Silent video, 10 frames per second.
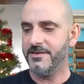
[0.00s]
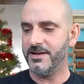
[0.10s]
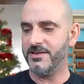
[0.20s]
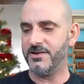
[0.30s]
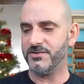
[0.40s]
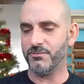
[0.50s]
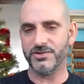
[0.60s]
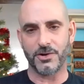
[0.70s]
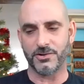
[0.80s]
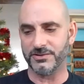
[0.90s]
that is a
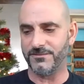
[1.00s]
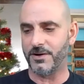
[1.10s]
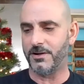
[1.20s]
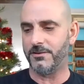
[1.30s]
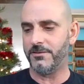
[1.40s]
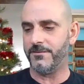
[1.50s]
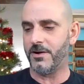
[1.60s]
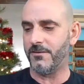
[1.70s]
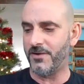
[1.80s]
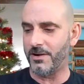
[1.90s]
result of
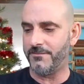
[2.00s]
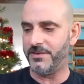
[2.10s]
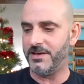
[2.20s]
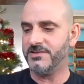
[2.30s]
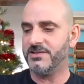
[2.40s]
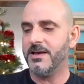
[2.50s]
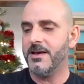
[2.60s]
all of this,